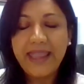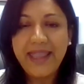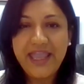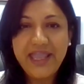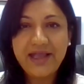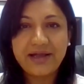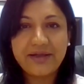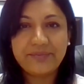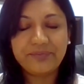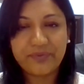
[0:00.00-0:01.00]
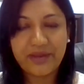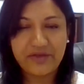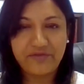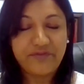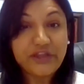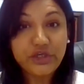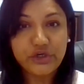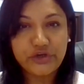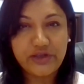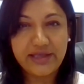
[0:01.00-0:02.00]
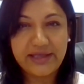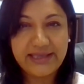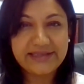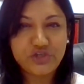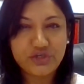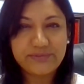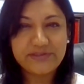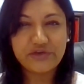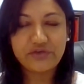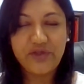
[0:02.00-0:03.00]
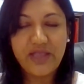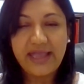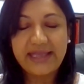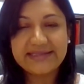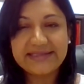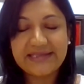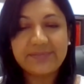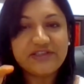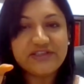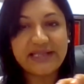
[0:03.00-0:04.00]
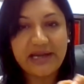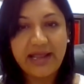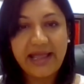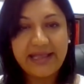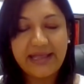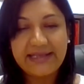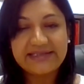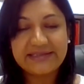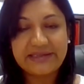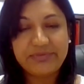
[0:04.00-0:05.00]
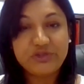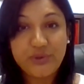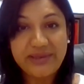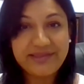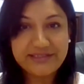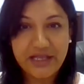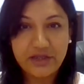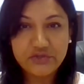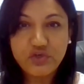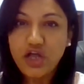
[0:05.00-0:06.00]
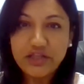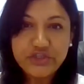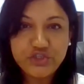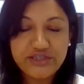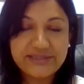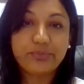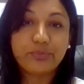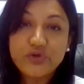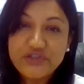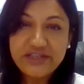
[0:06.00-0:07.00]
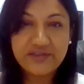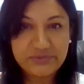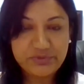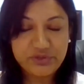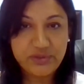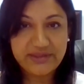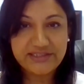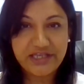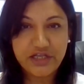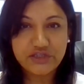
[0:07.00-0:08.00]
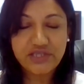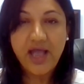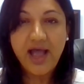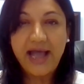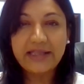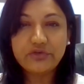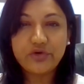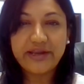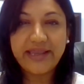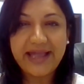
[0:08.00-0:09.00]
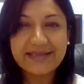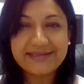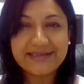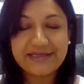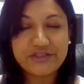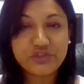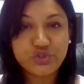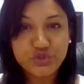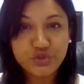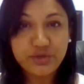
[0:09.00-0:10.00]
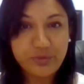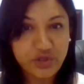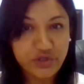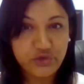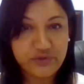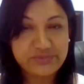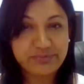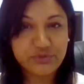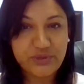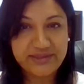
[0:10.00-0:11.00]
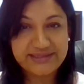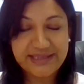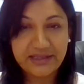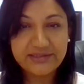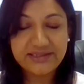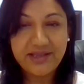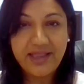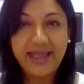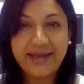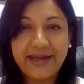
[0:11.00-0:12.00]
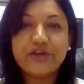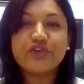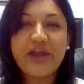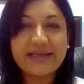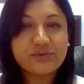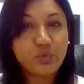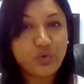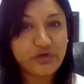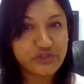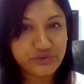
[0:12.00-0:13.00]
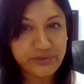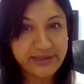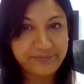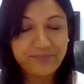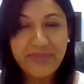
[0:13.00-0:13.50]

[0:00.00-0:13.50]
a filler in terms of it's a substance that is between the cells. Collagen is a protein that's between the cells. Hyaluronic acid is a sugar molecule that's between the cells, and it attracts water to it.